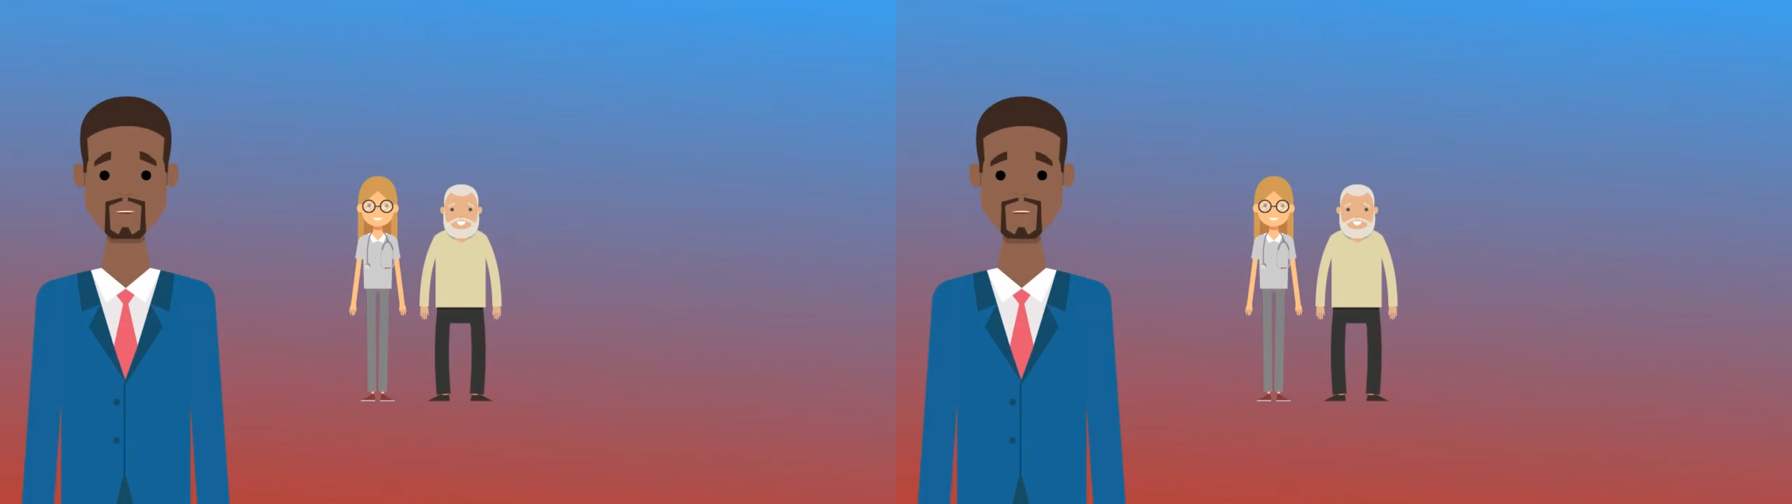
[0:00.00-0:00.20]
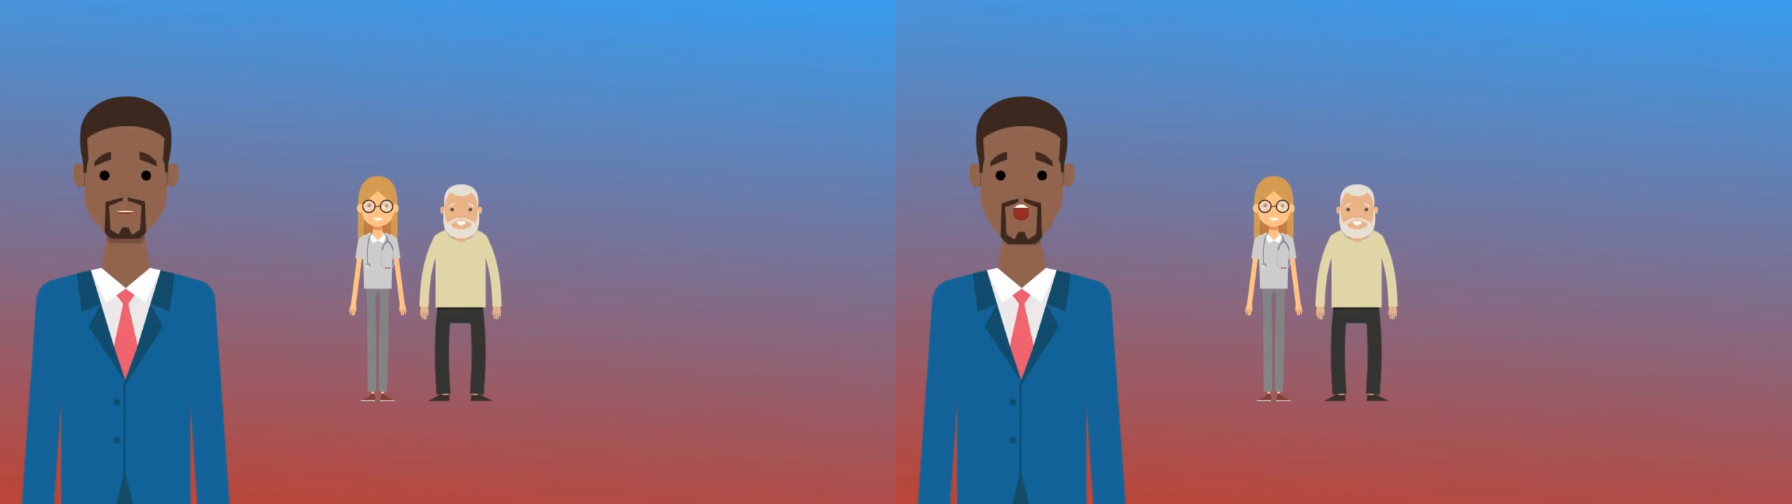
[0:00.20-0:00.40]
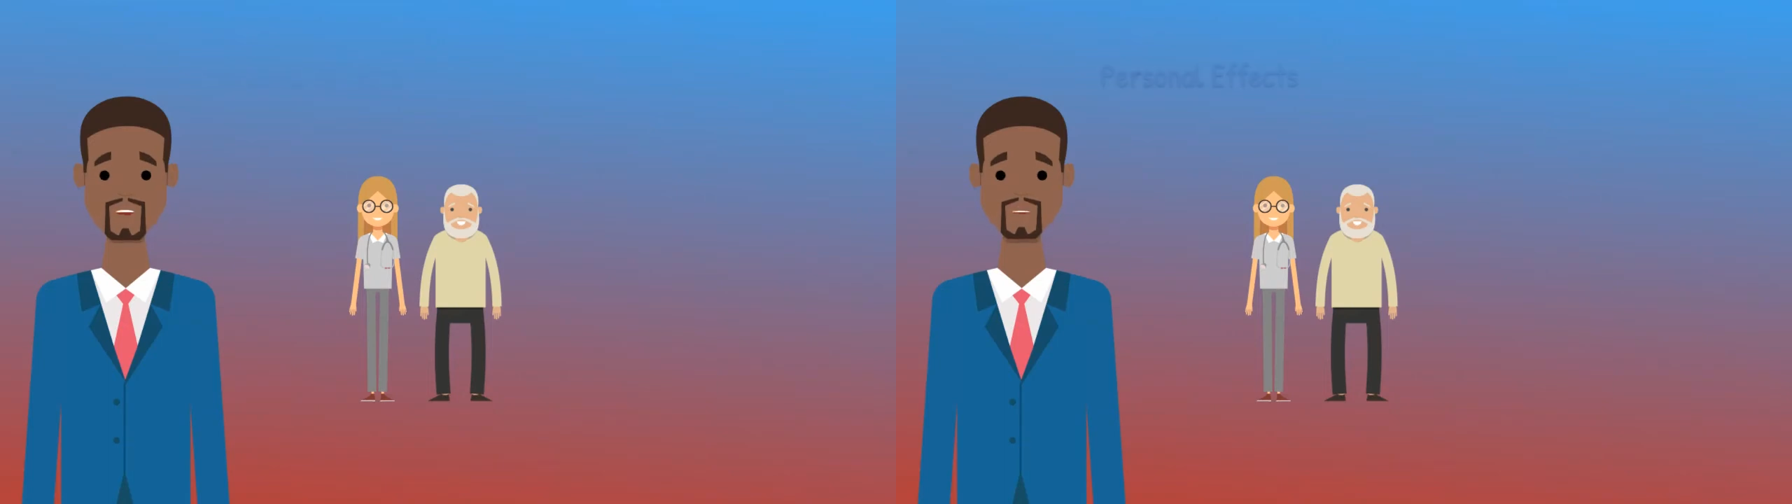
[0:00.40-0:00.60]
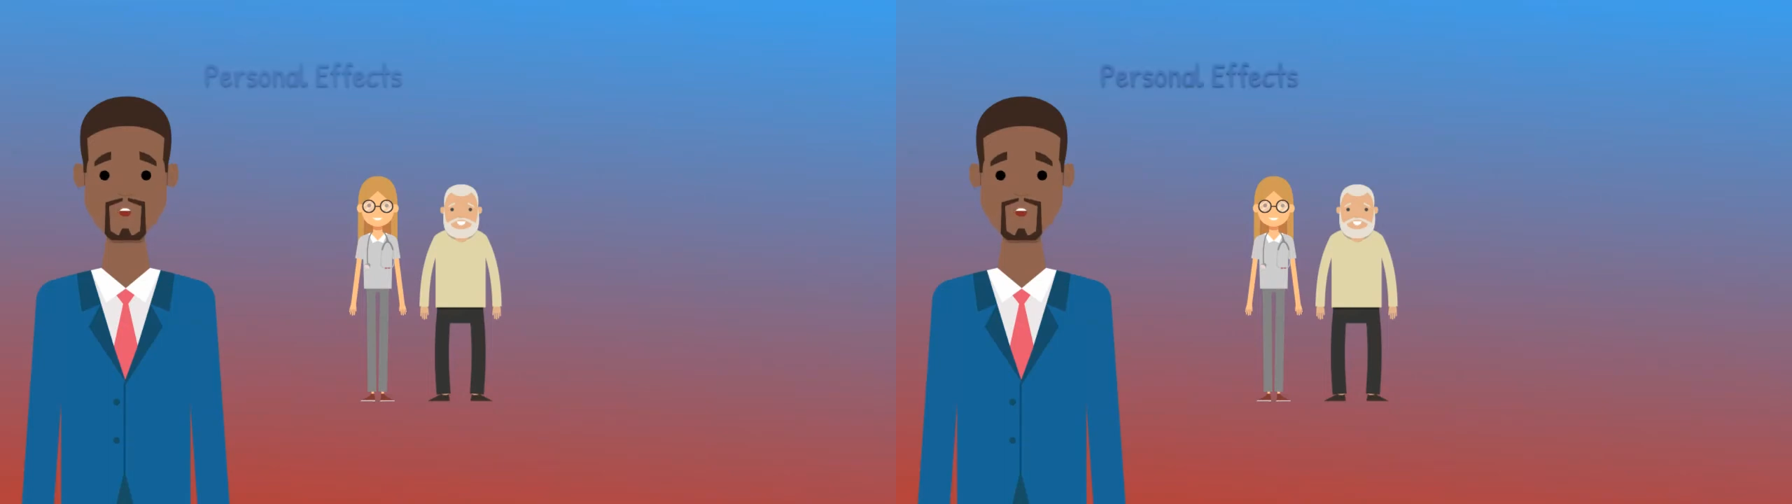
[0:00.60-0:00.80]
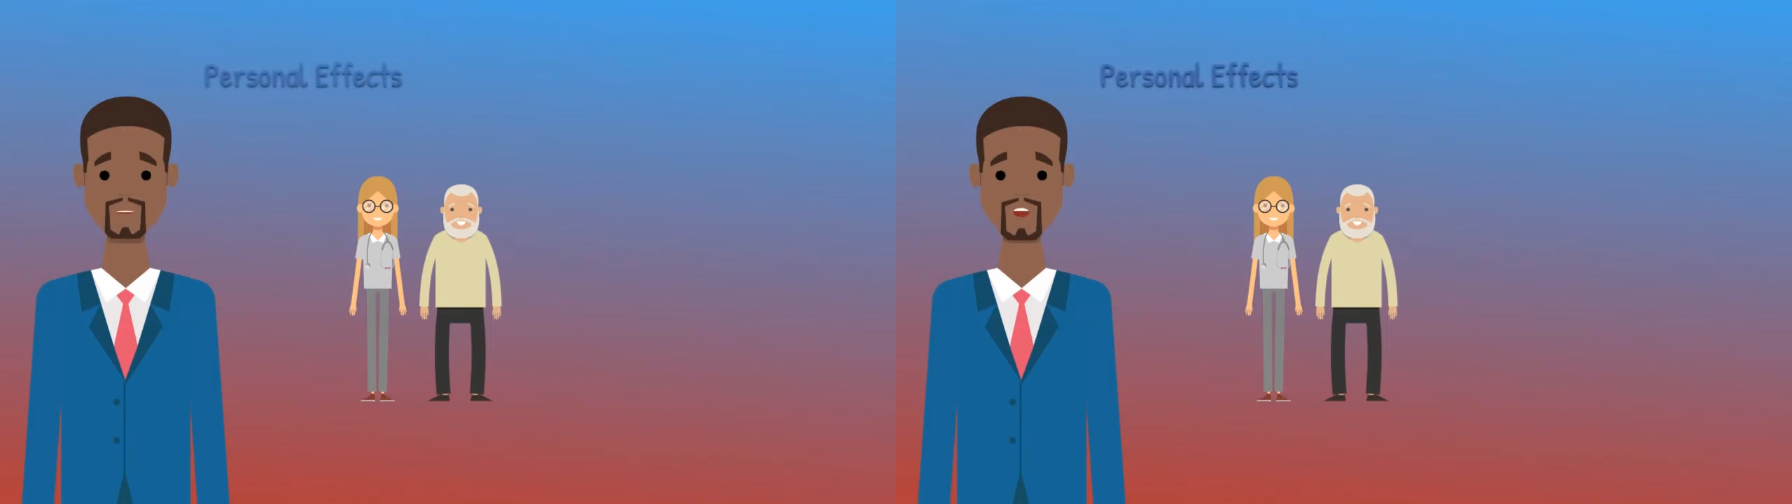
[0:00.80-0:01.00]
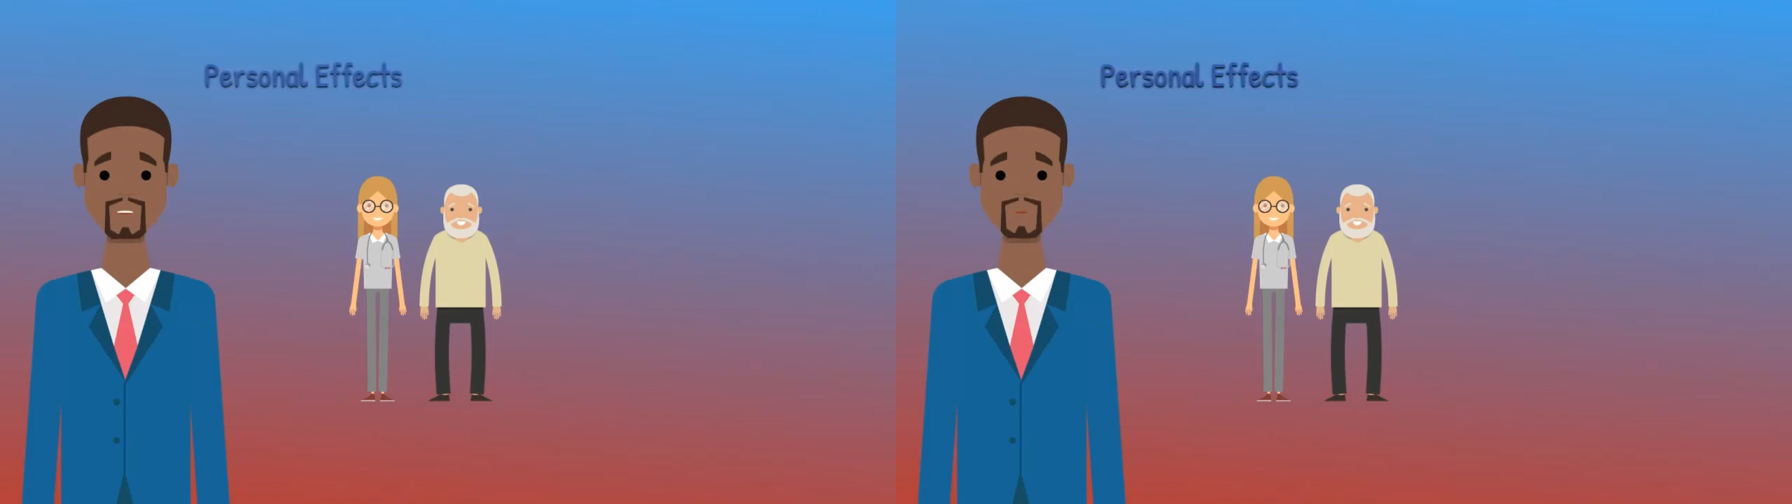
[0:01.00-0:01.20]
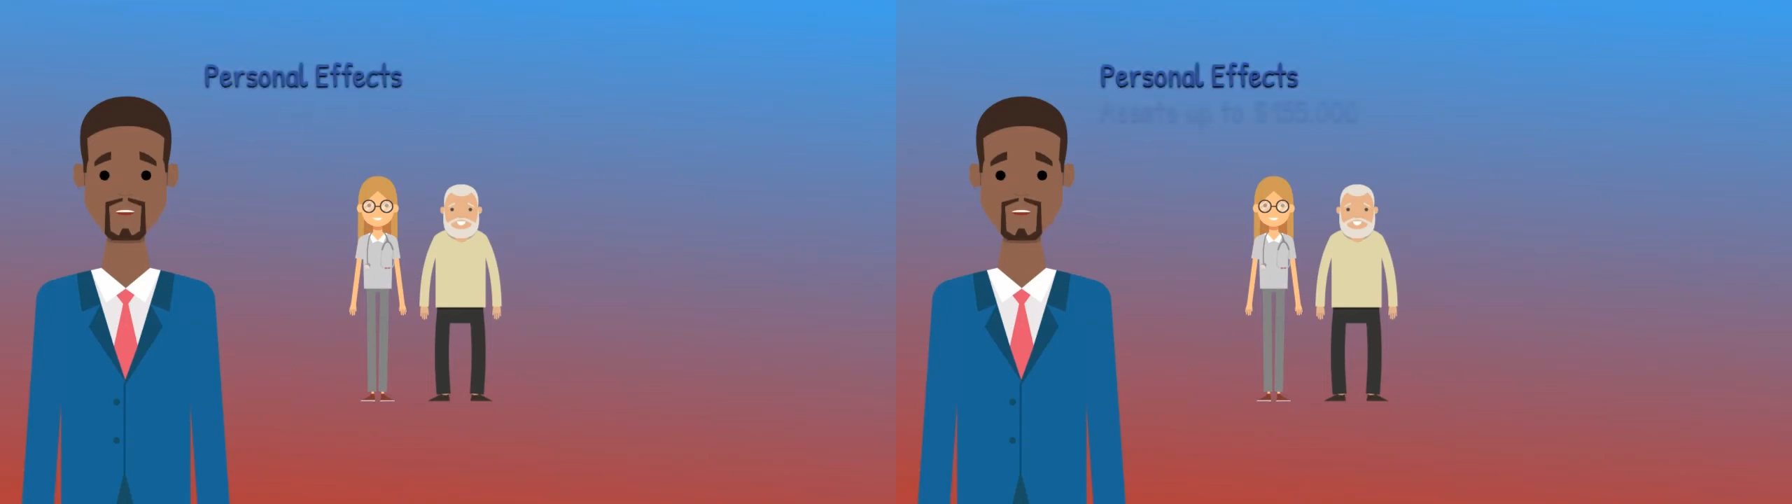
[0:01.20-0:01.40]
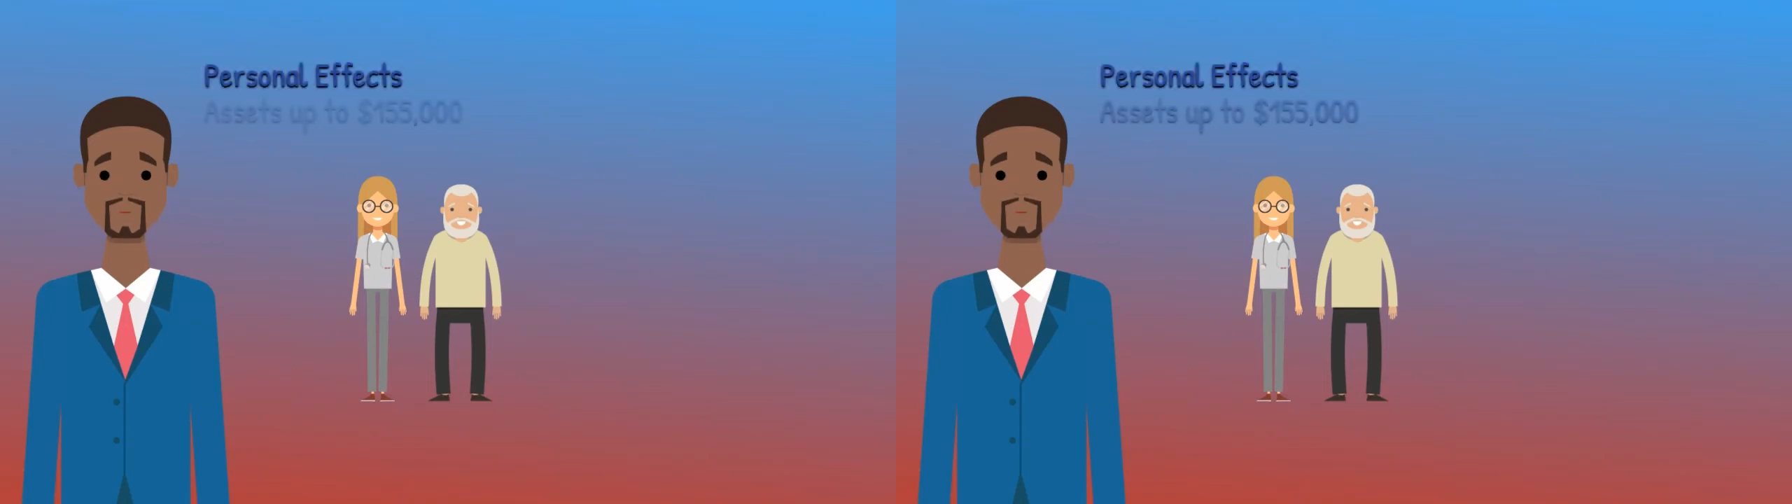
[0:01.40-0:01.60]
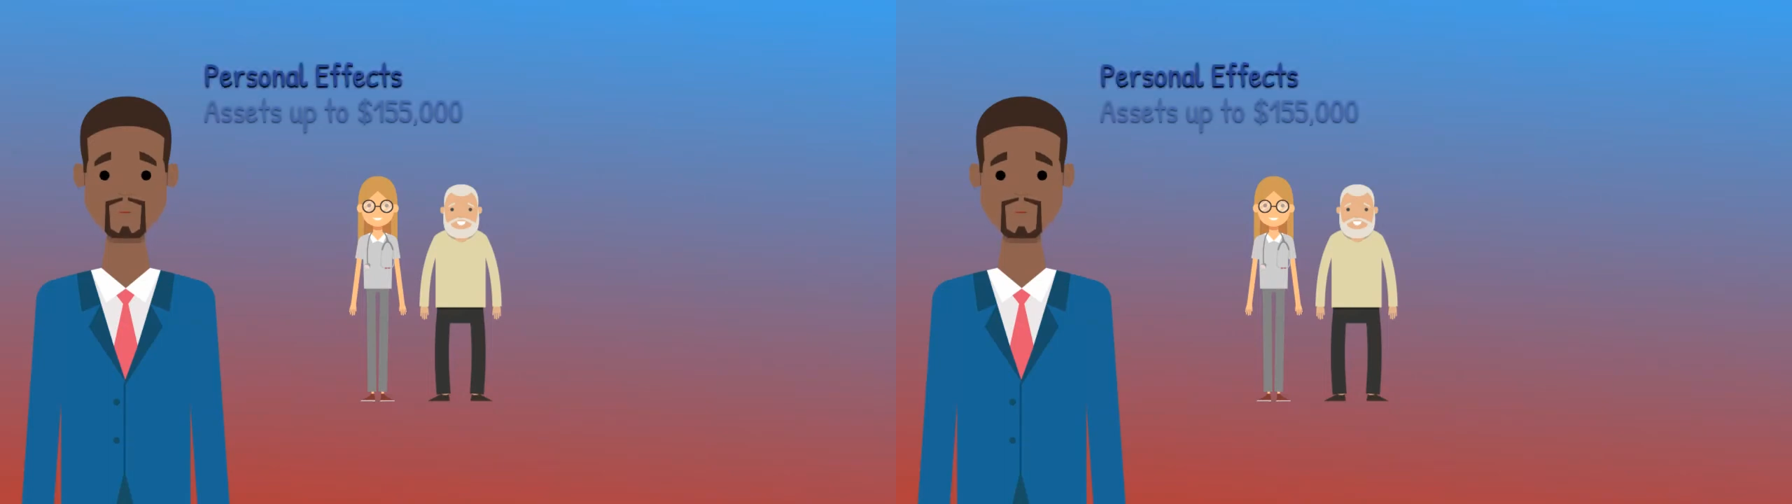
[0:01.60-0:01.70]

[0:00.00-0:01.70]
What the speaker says: the personal effects,